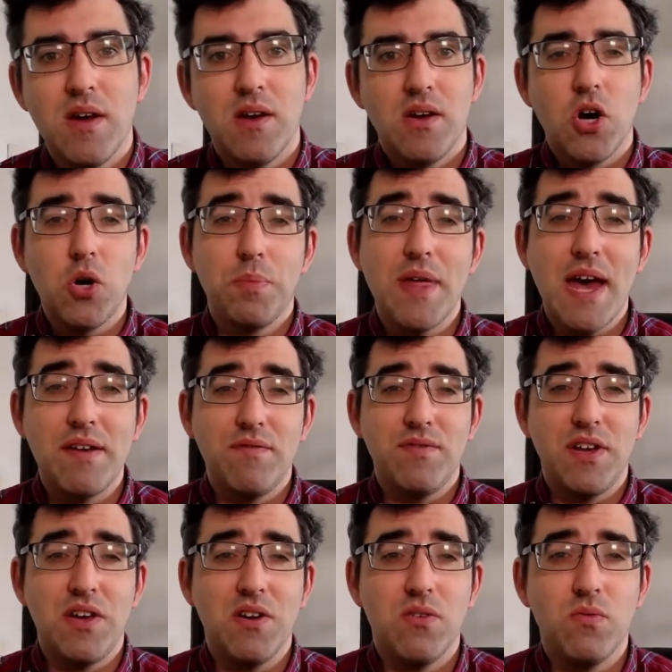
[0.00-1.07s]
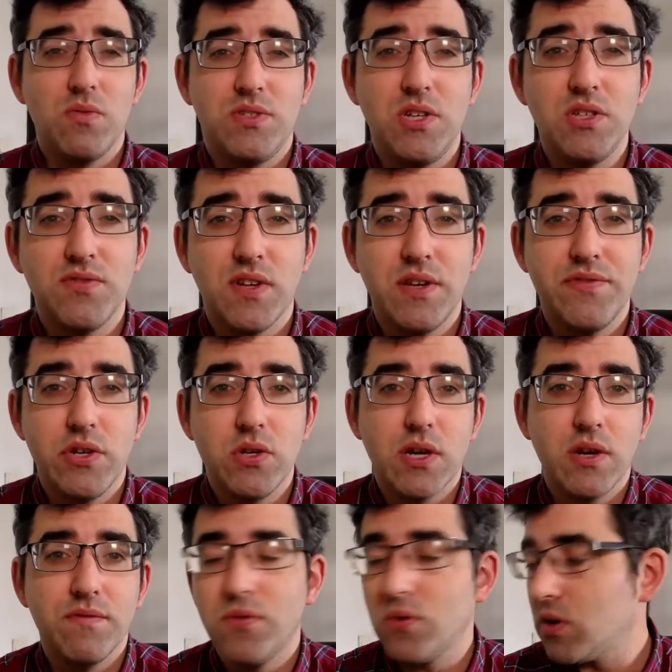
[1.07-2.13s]
Hope that video was useful if you're
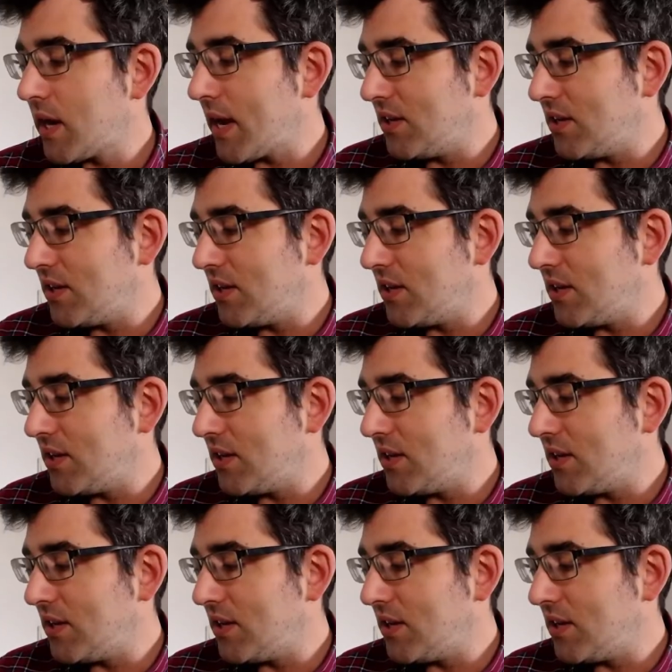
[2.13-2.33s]
looking for